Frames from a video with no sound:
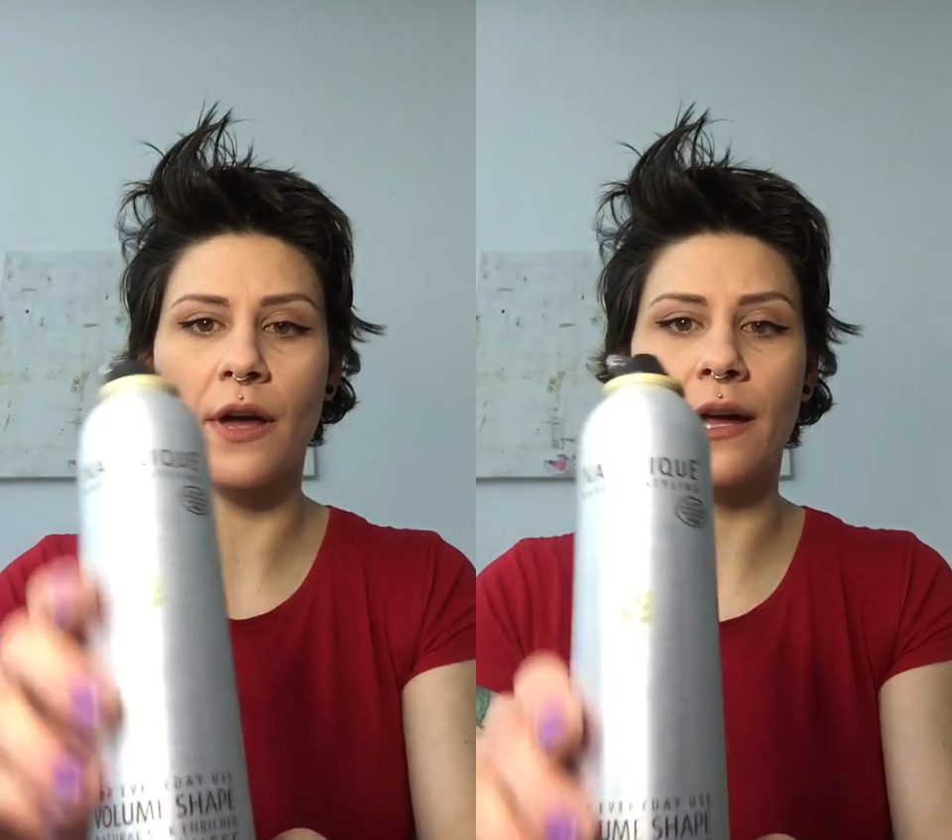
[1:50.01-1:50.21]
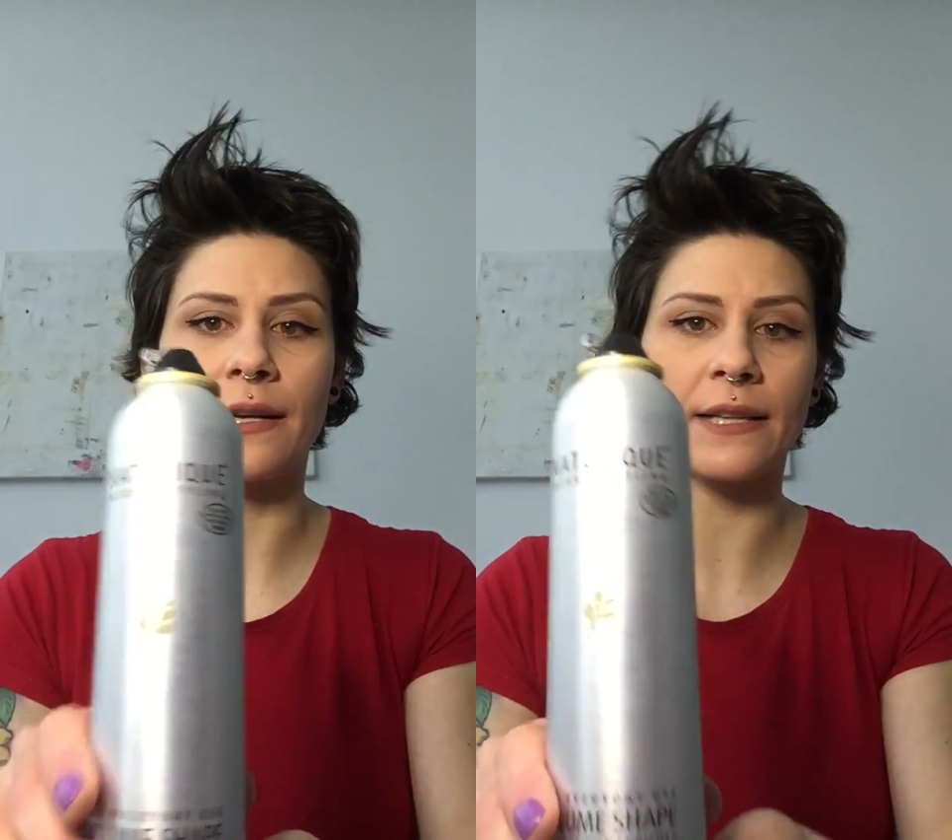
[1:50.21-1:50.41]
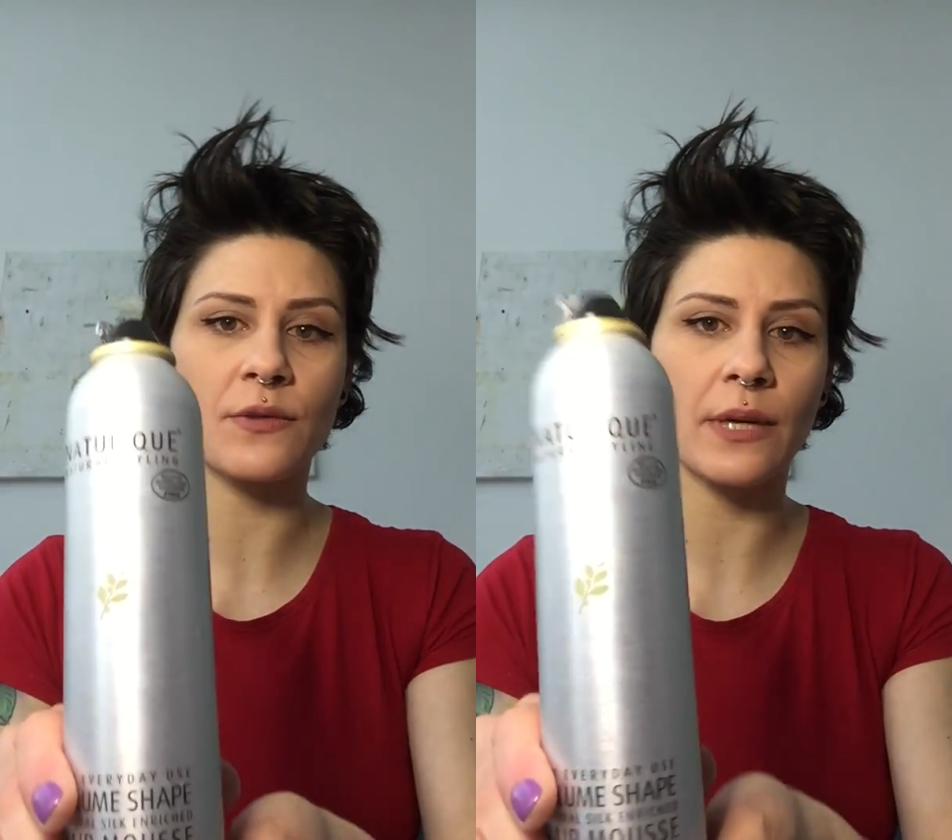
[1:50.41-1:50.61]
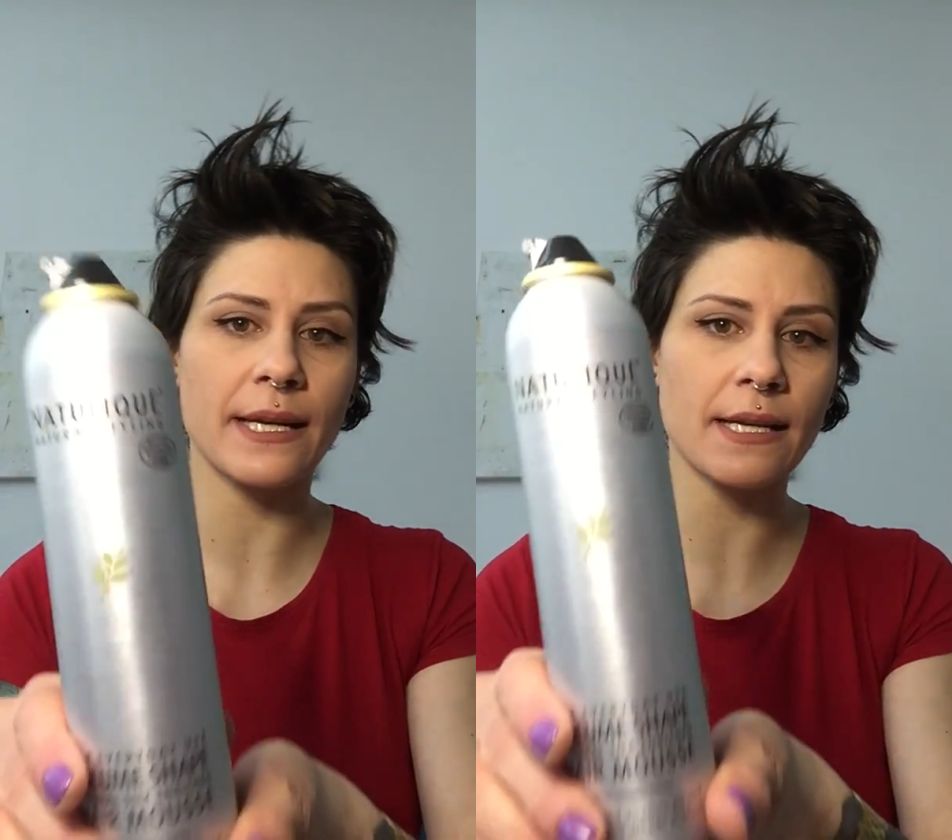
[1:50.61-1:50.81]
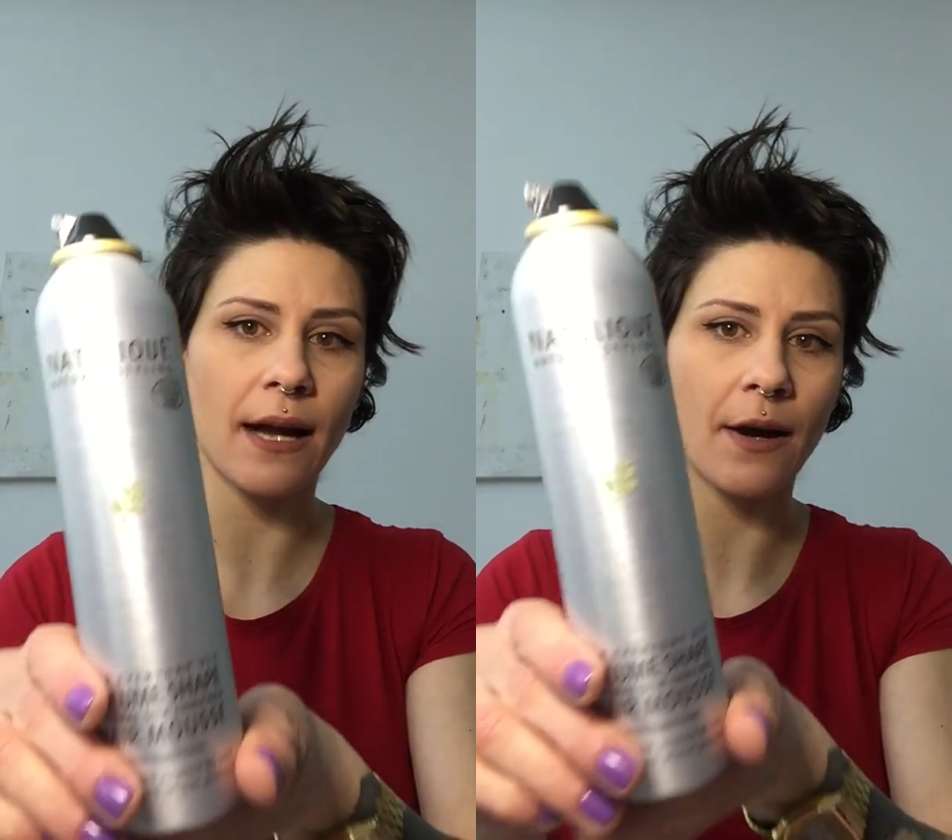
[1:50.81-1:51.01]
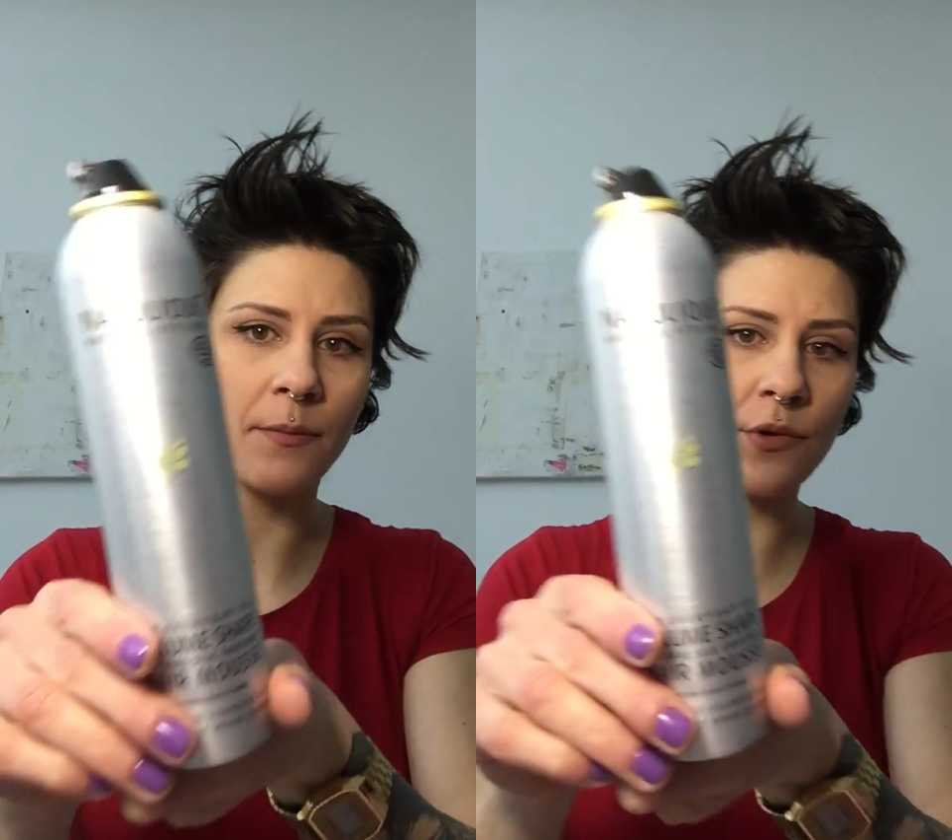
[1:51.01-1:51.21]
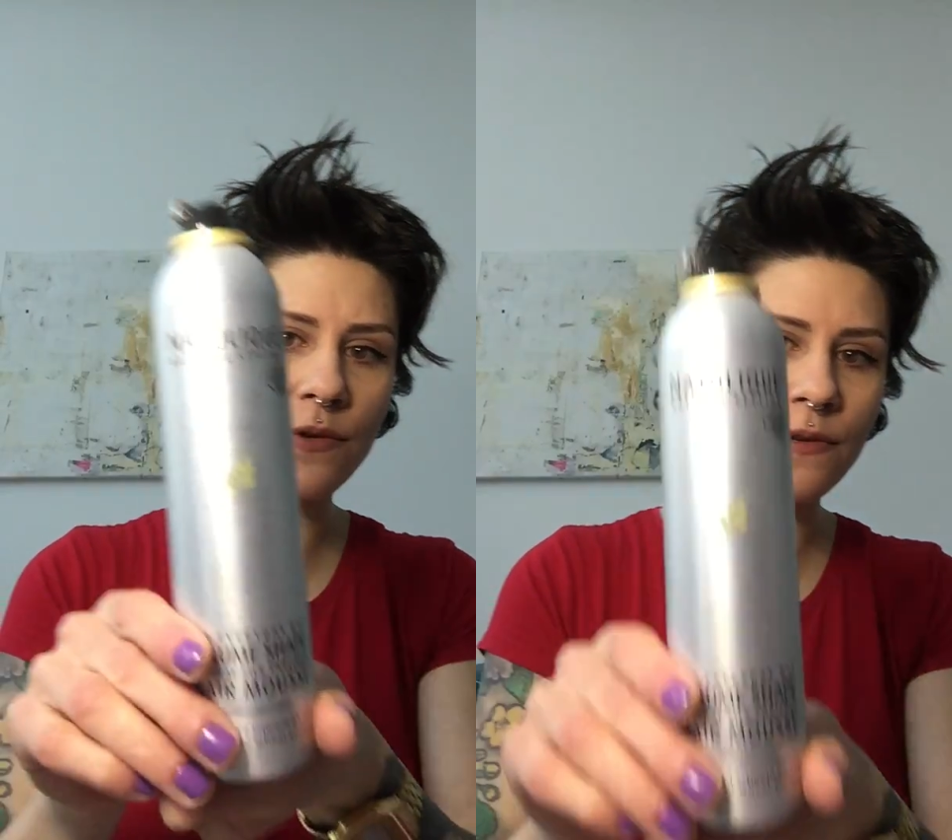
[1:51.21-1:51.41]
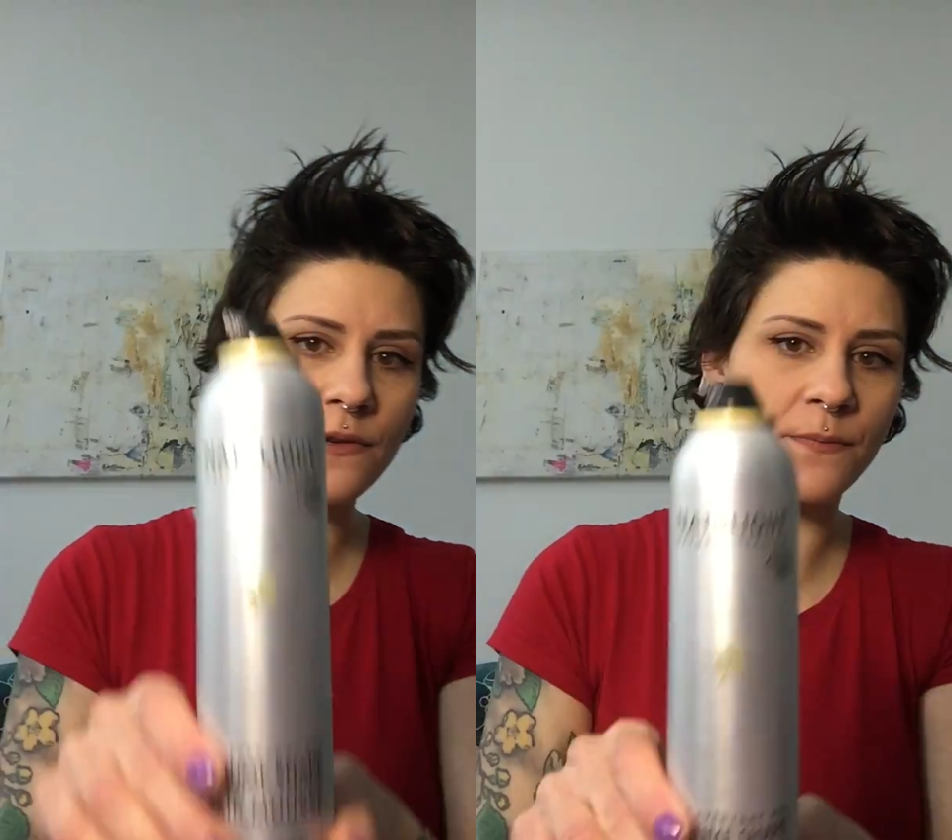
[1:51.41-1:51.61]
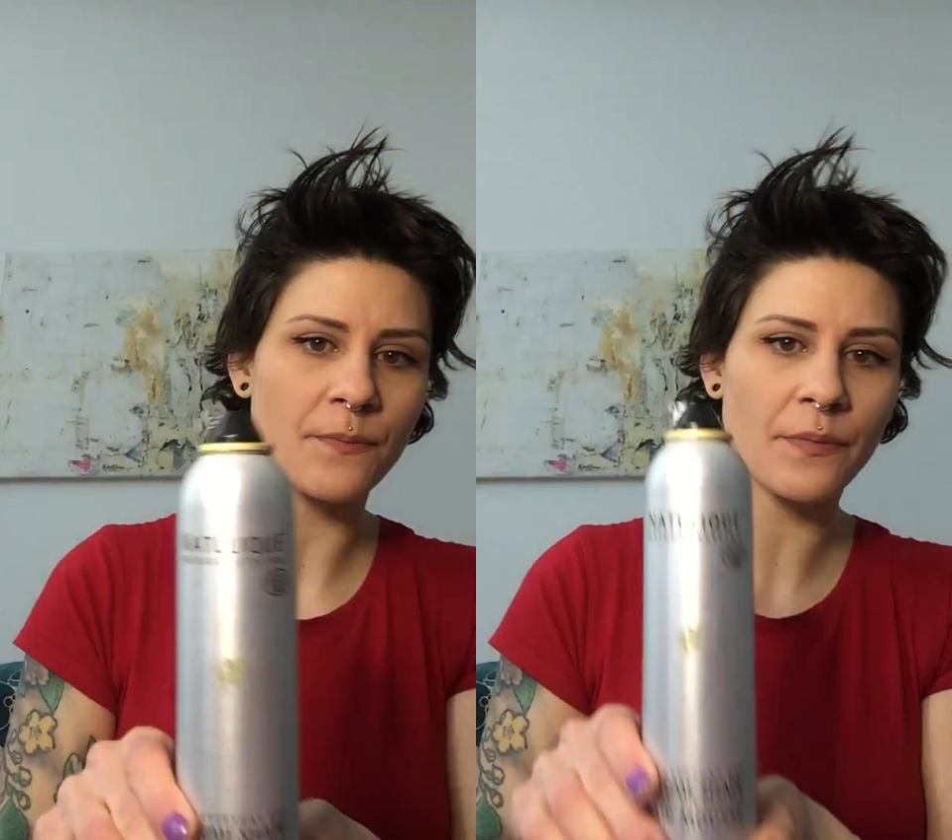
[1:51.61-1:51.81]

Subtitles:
Natulic hair mousse.